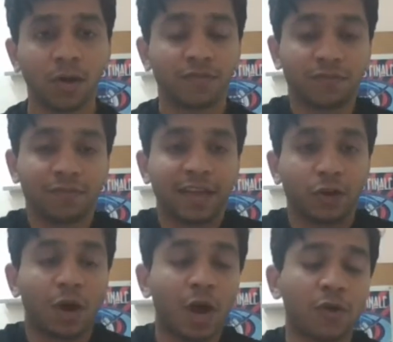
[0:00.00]
of like
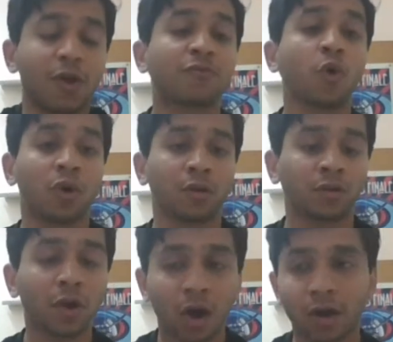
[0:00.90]
you know how you have gone
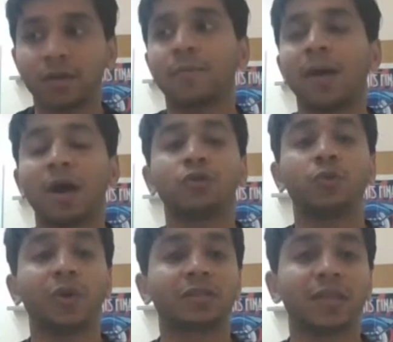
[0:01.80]
gone about
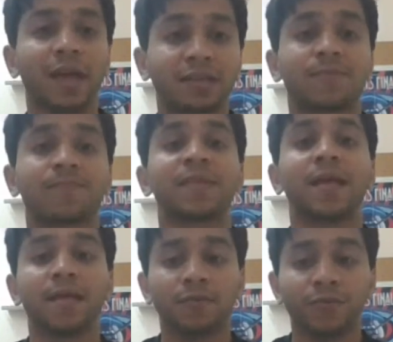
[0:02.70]
doing things
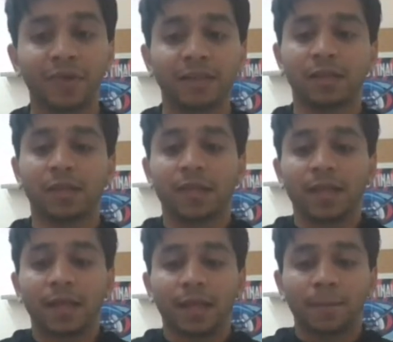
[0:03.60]
with
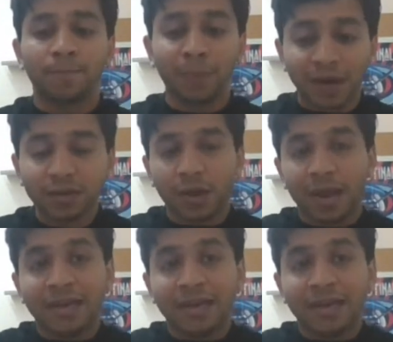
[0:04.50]
but okay.